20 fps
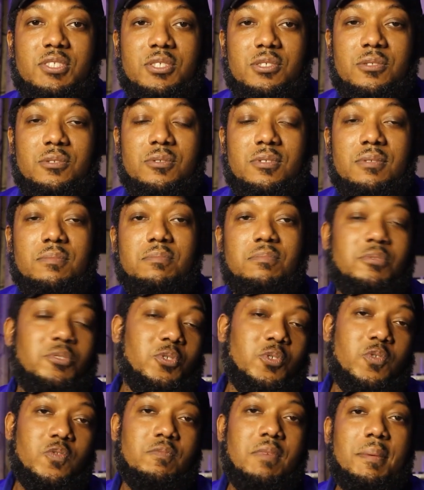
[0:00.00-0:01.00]
to
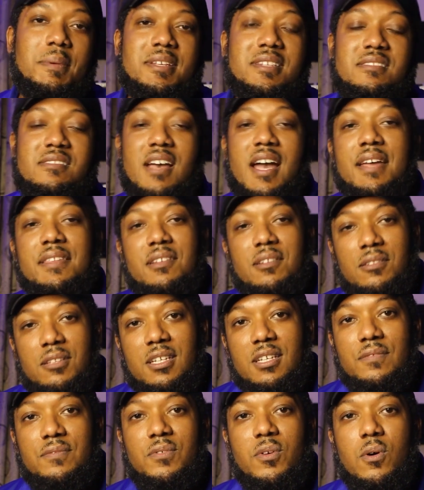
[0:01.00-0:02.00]
improve maybe a design they're
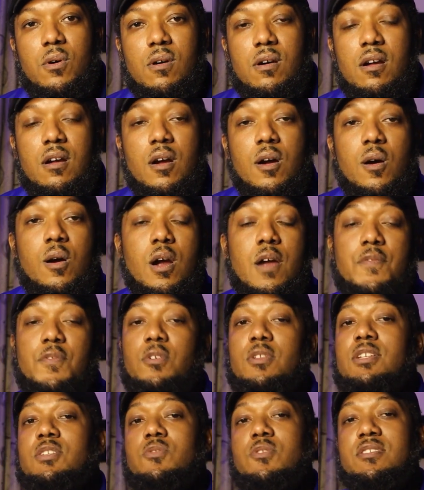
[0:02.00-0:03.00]
looking for, or if
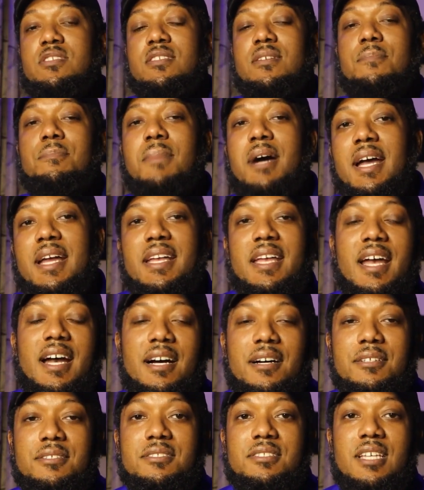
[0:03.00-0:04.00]
you're interested in buying a
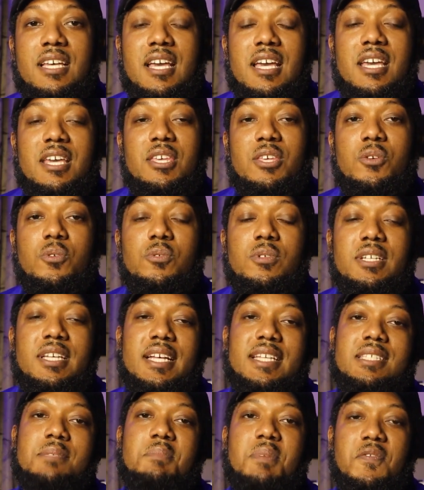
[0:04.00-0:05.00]
house, you will
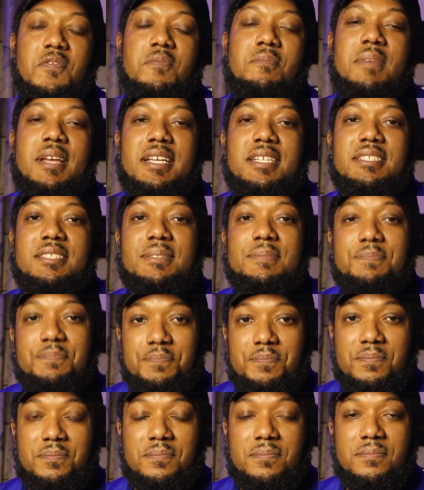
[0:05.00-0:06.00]
get some information.
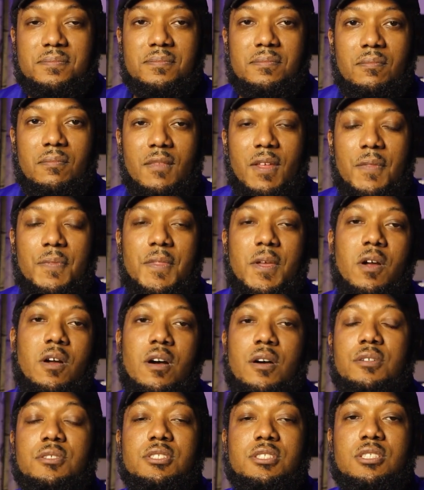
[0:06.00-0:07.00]
There are
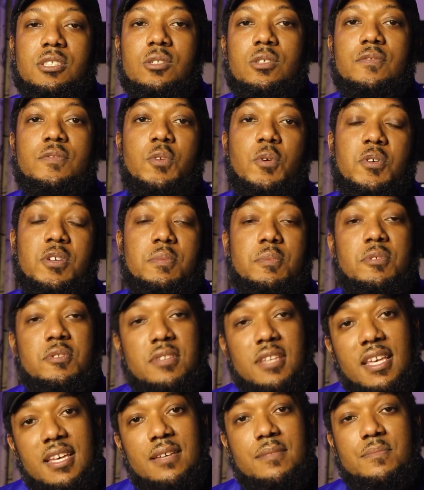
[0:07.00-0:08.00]
also, of course,
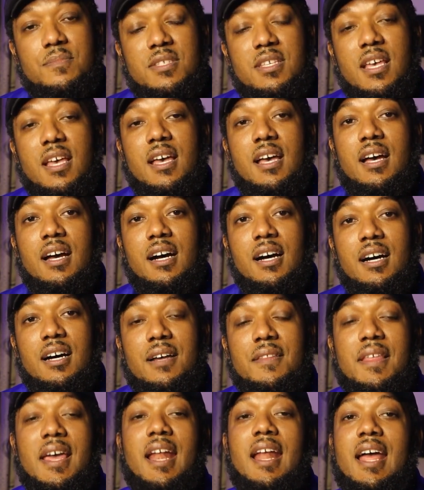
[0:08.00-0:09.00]
museums
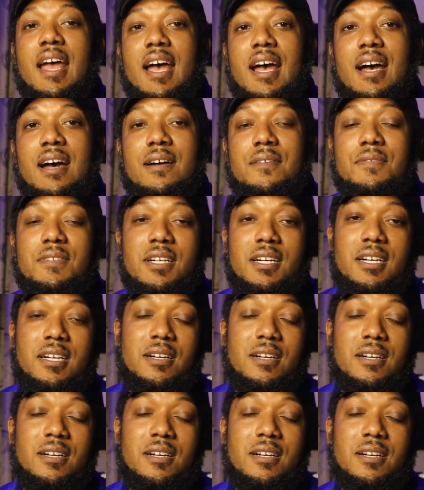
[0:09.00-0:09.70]
that have